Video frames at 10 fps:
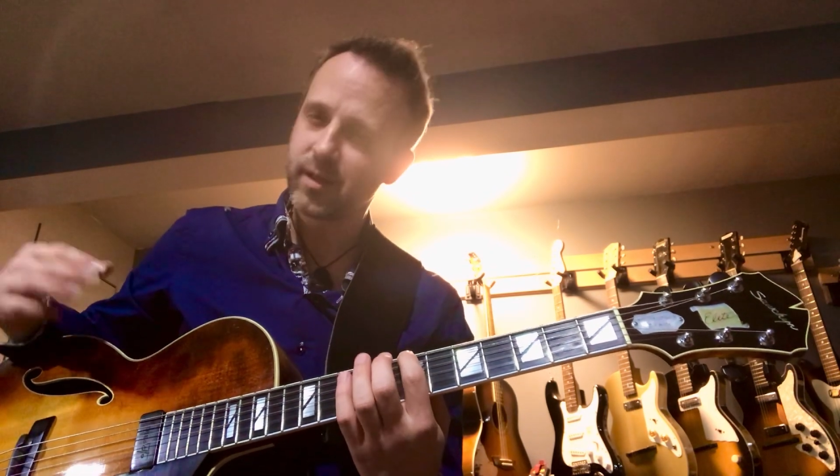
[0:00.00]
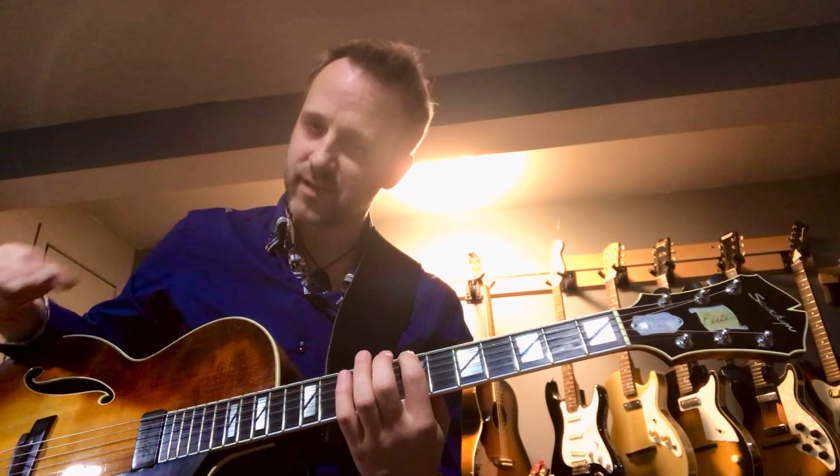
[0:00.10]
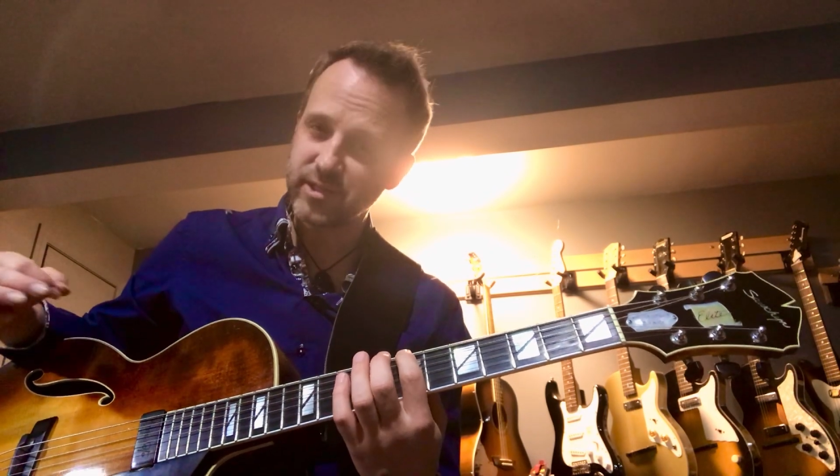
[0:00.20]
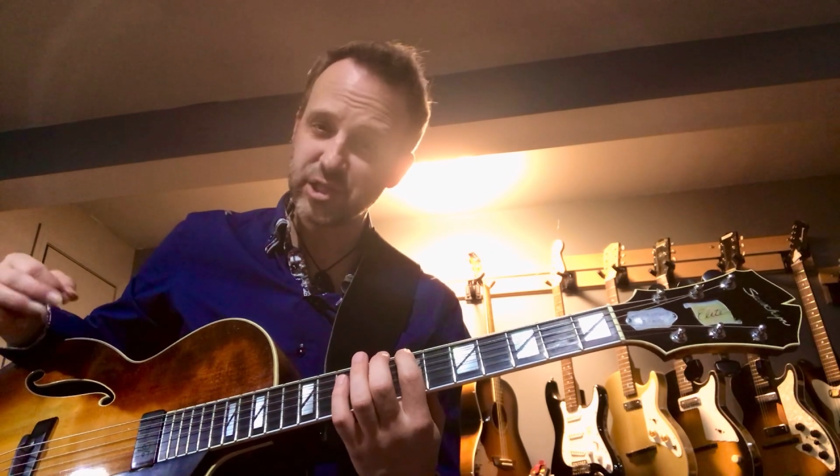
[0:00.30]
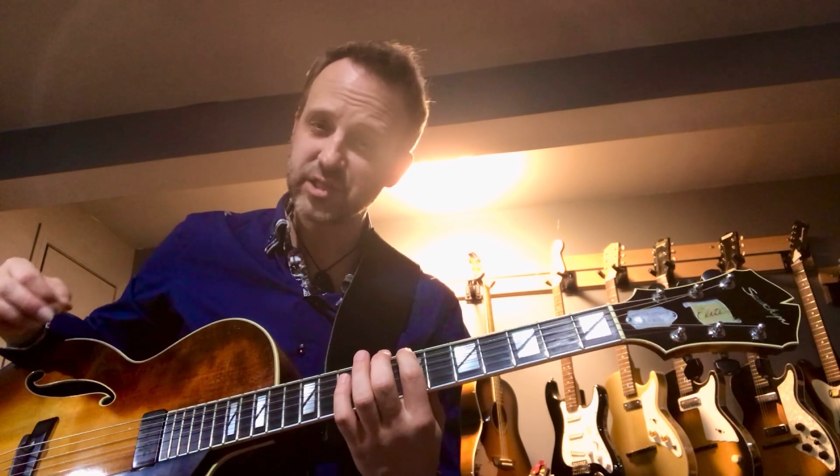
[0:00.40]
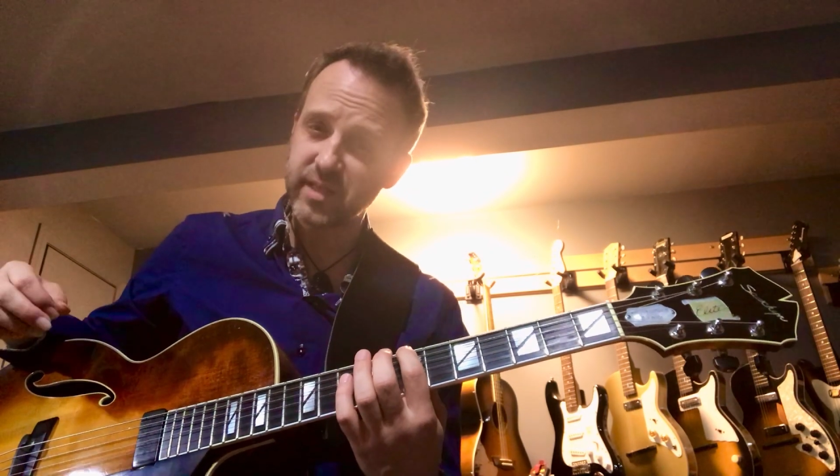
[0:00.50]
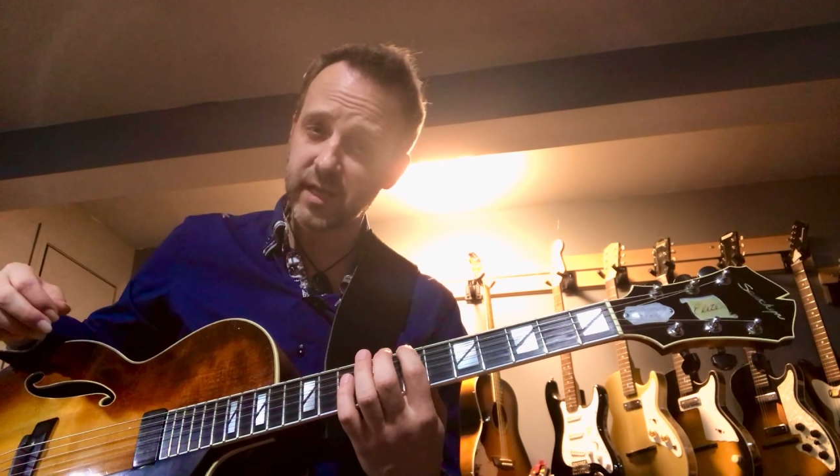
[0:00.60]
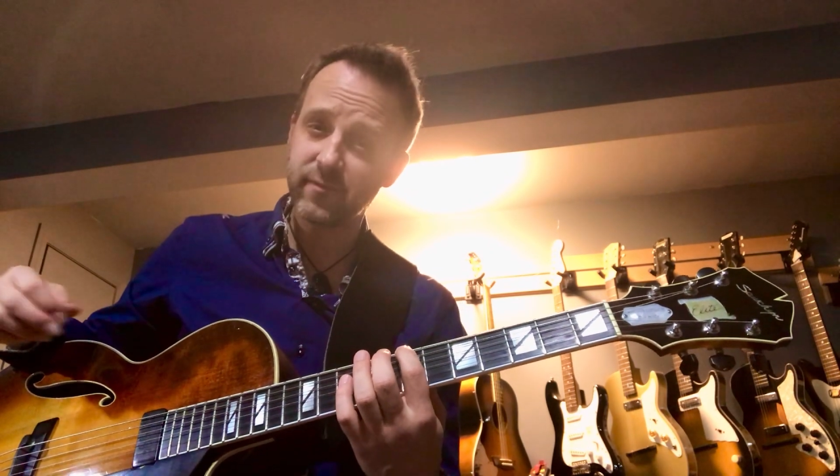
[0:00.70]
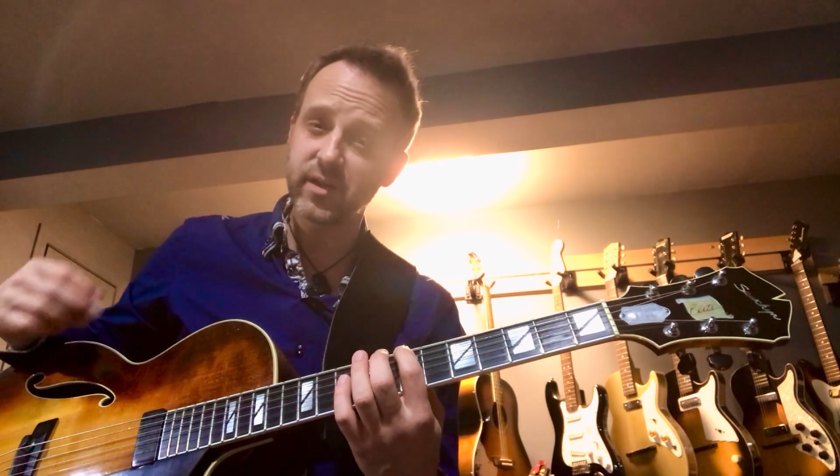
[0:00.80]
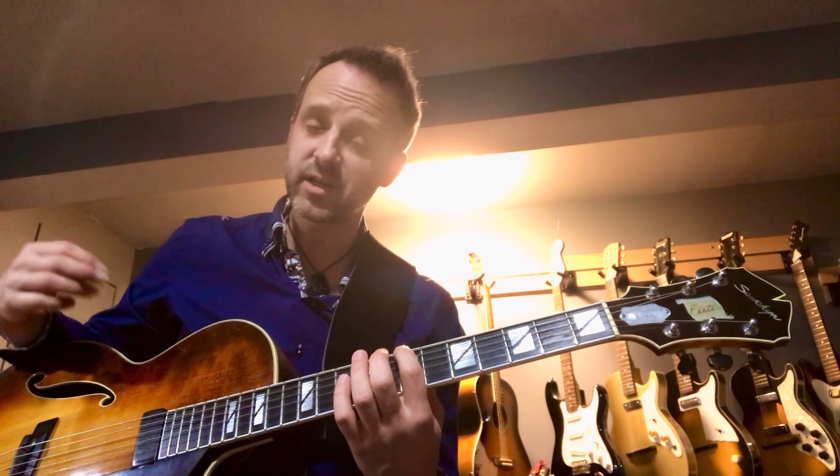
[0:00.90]
Let's just
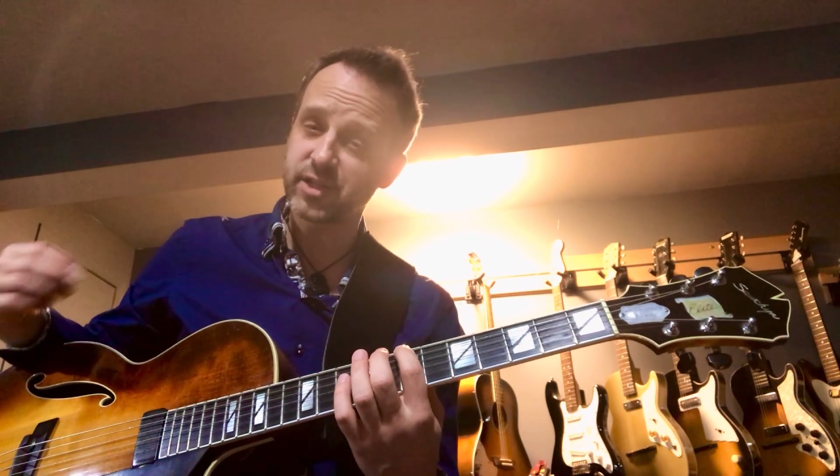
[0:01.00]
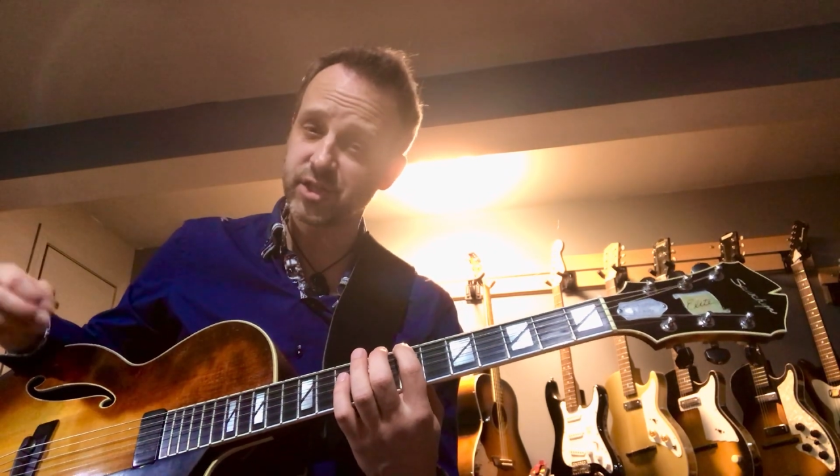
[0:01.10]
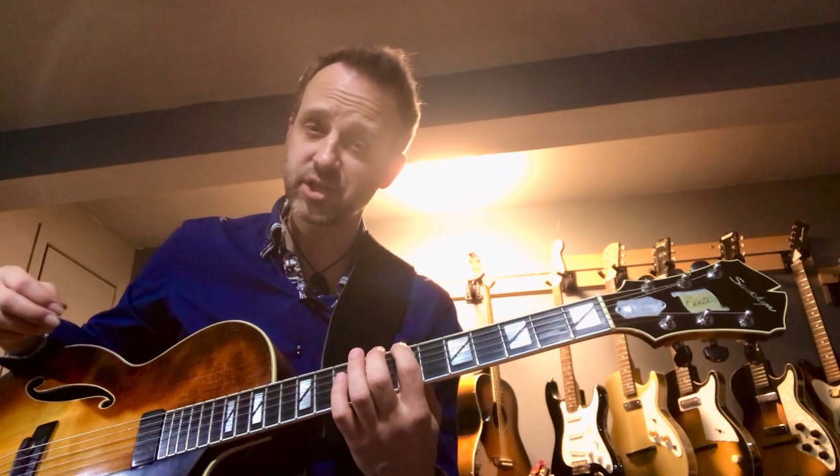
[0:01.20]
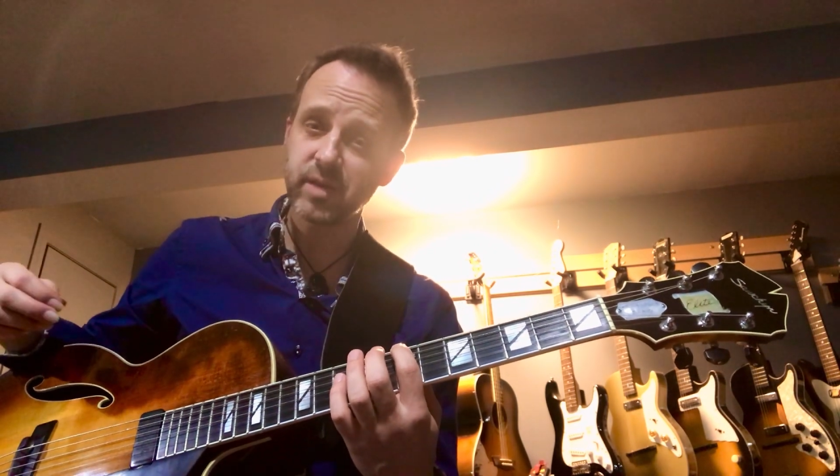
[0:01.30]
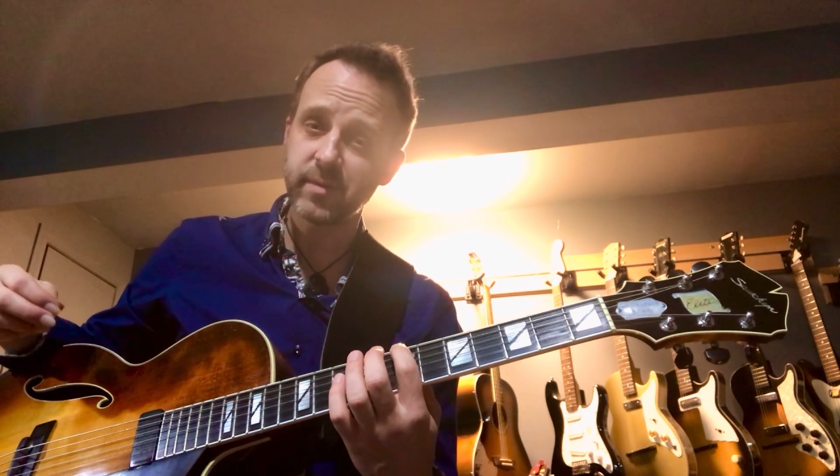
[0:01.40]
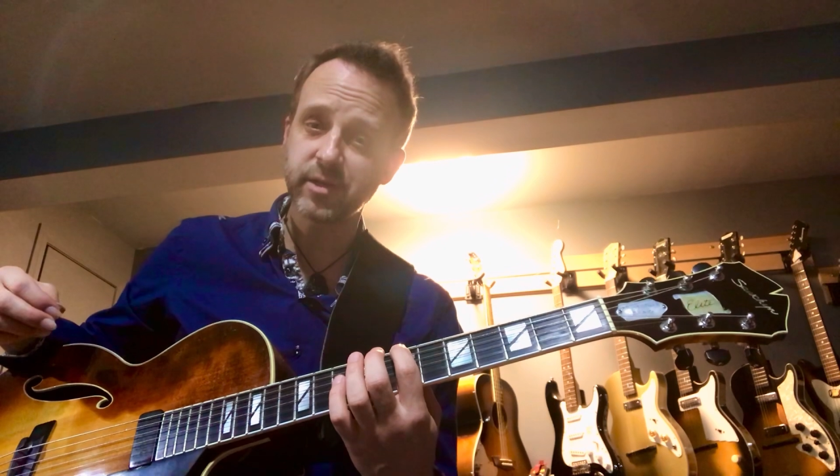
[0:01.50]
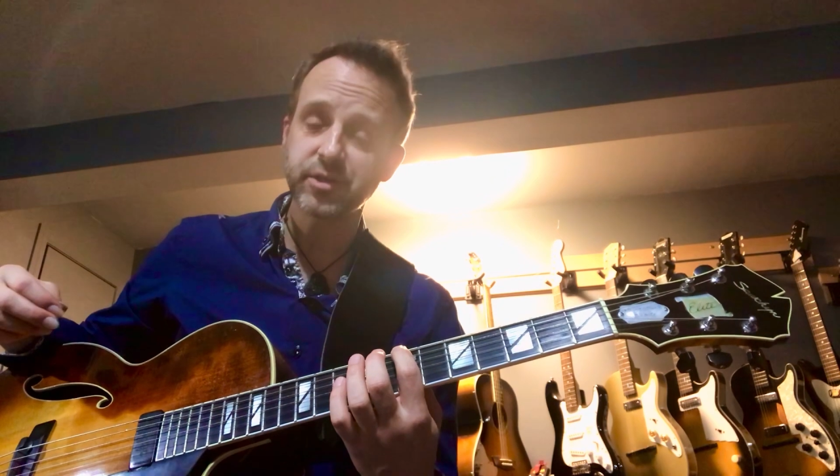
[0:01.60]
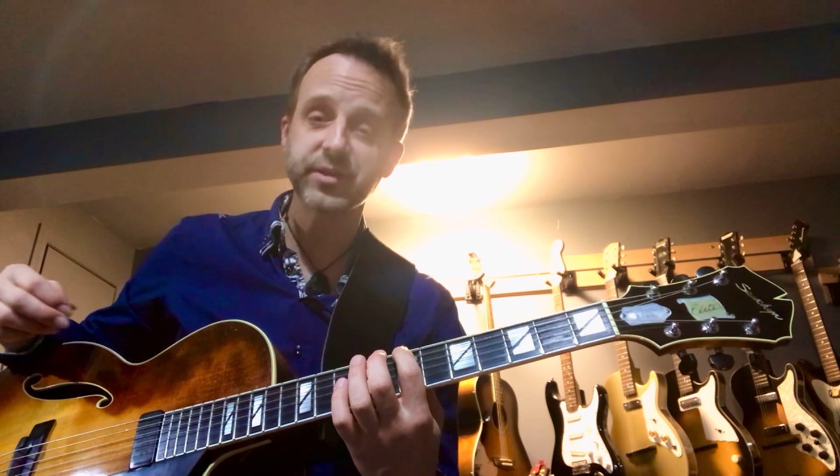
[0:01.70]
think of it as a G major